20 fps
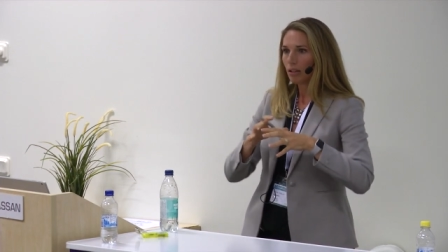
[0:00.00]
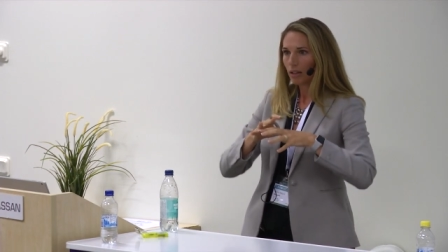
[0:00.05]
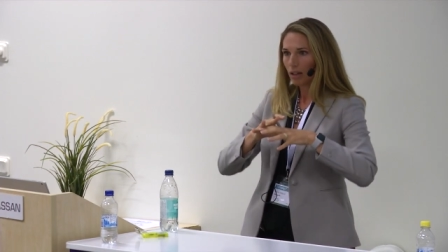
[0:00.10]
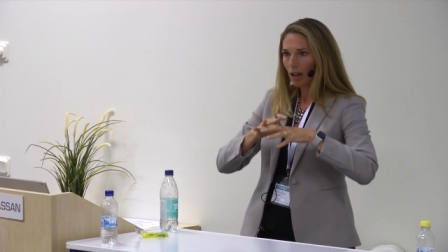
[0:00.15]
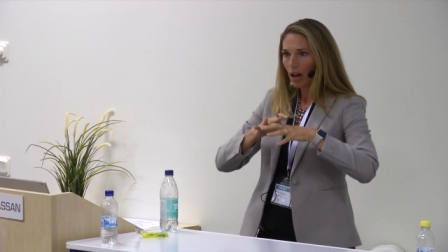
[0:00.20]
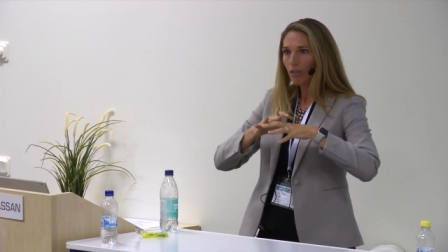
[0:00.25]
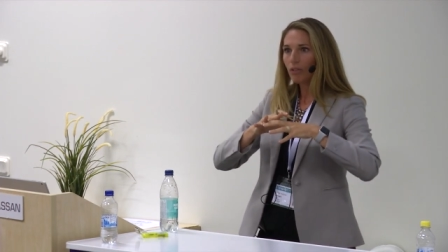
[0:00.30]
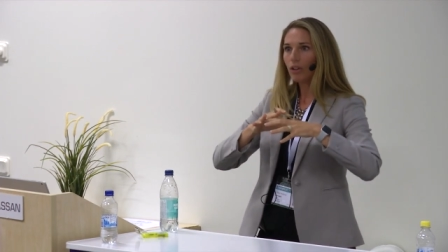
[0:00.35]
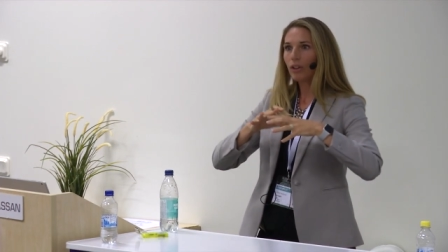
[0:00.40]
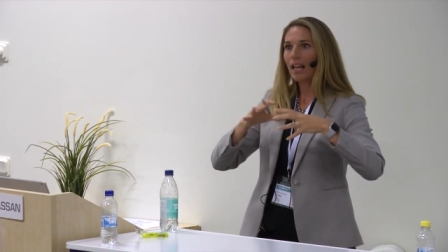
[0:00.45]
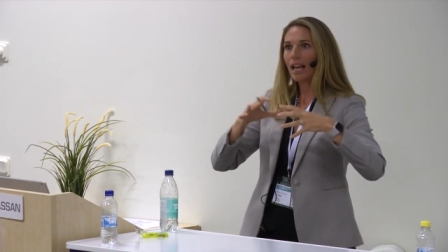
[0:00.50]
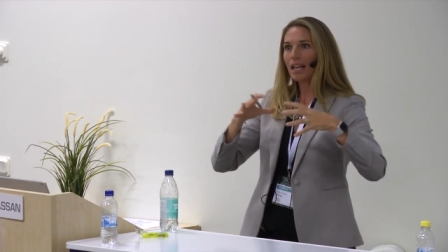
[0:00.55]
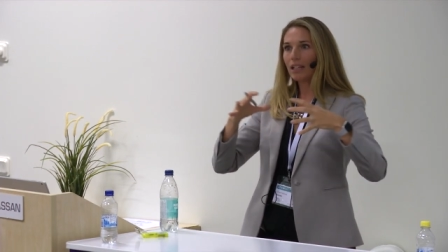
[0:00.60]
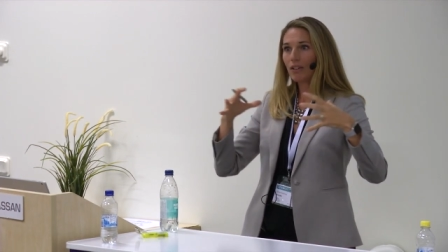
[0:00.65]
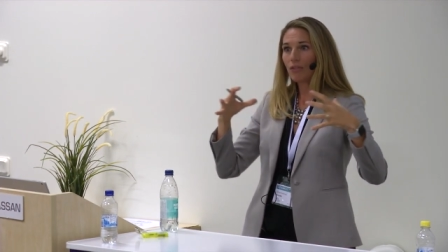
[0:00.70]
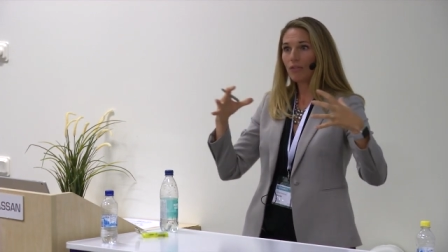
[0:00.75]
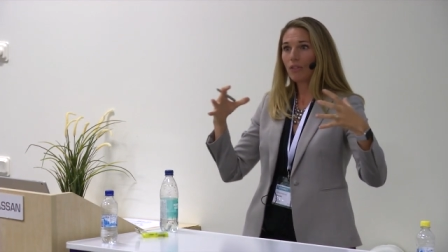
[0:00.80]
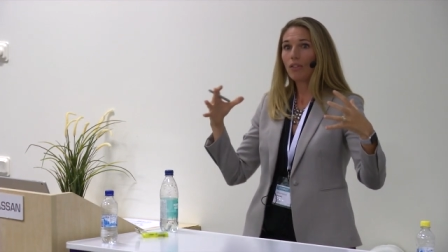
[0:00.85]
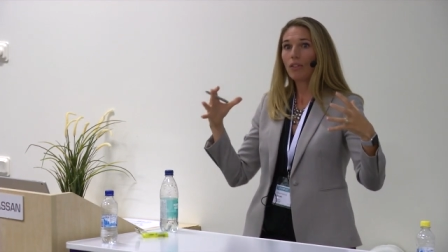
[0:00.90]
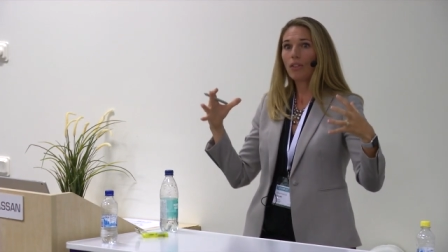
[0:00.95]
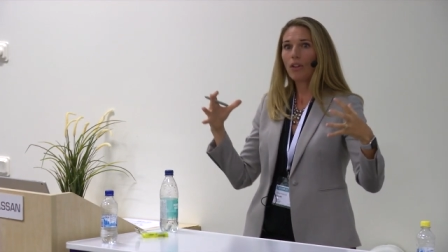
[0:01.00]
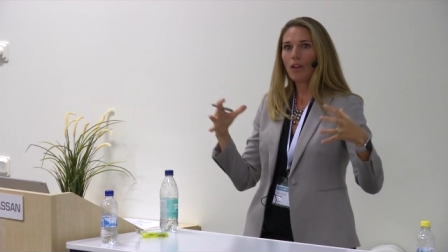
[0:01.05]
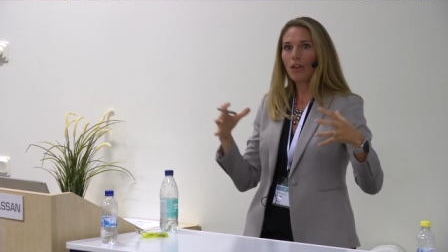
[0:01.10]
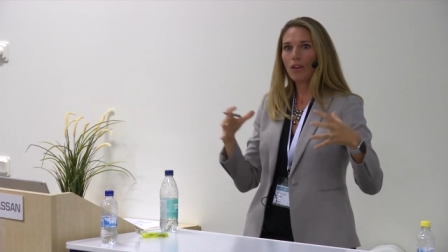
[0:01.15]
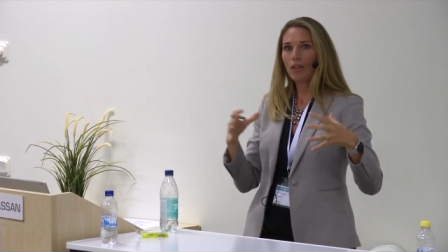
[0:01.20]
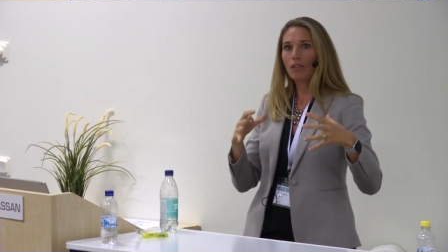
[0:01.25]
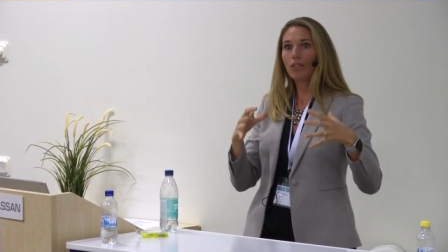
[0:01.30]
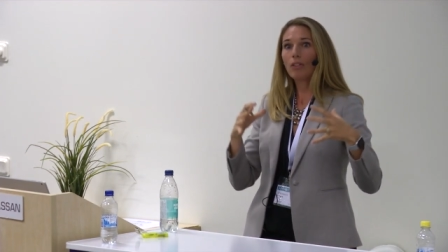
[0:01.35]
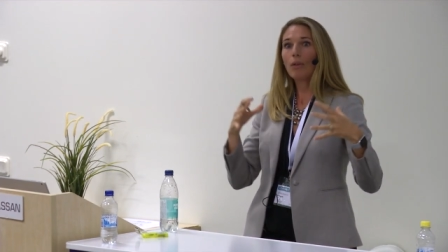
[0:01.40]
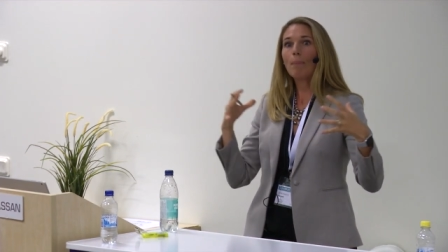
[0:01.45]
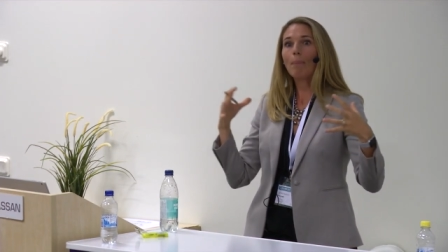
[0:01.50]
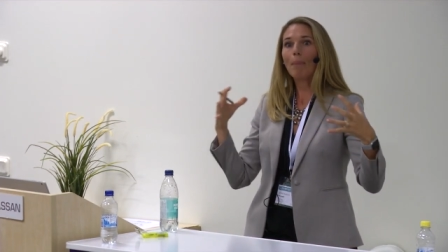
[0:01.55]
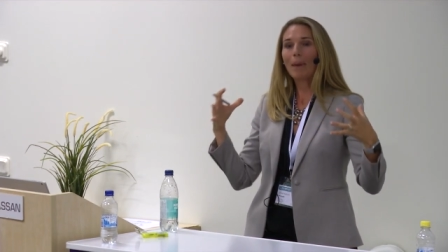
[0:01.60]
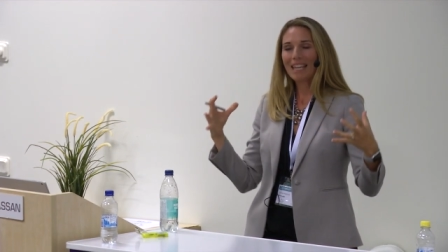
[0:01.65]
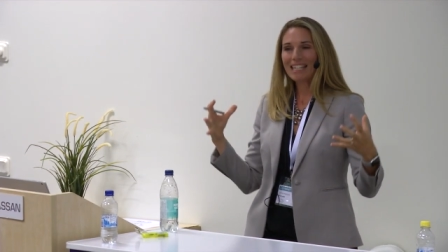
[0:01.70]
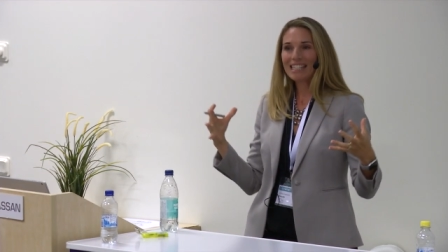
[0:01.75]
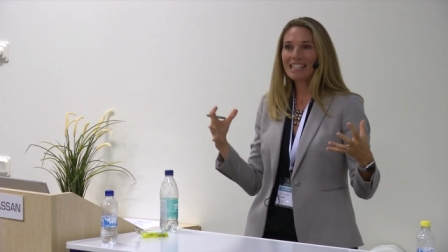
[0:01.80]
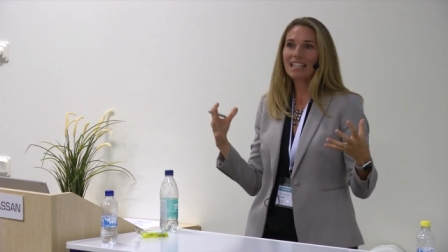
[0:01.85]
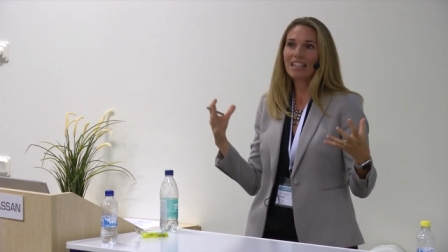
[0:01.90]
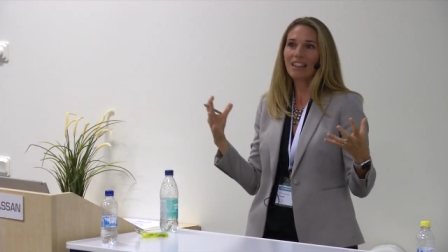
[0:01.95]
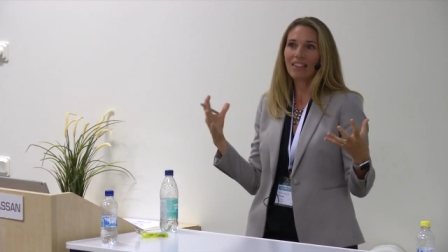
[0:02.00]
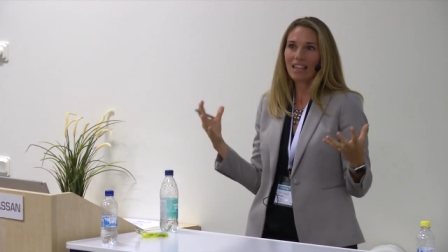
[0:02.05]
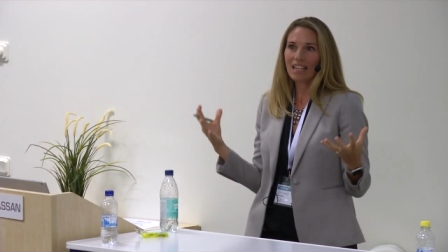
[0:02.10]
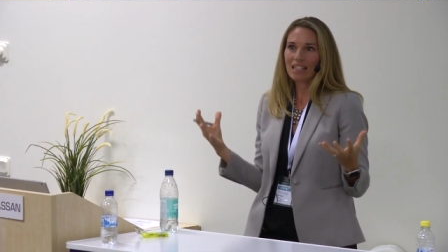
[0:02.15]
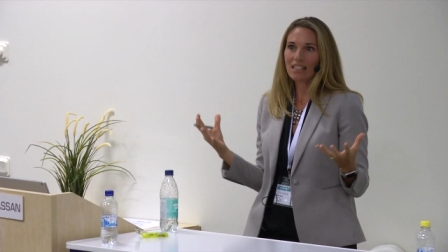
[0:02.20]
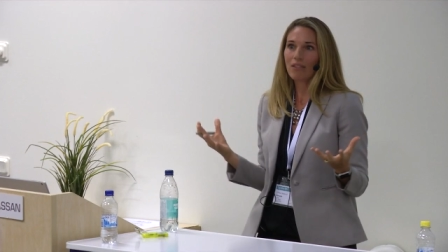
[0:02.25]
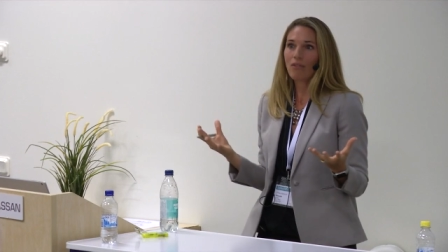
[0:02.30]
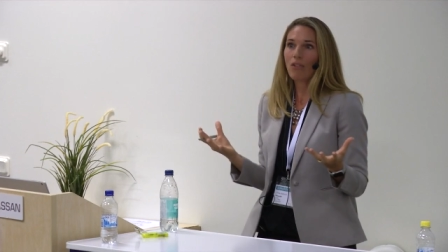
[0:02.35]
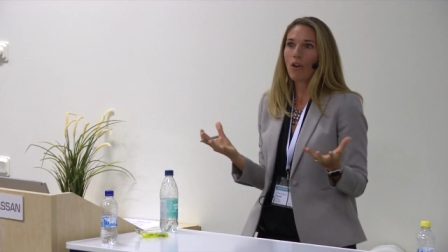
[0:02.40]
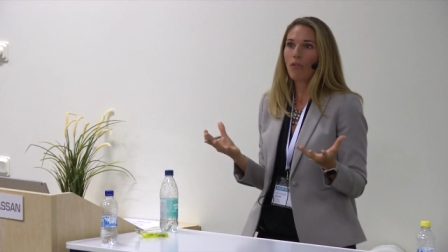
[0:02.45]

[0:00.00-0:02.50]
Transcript: cover kind of the the basic things of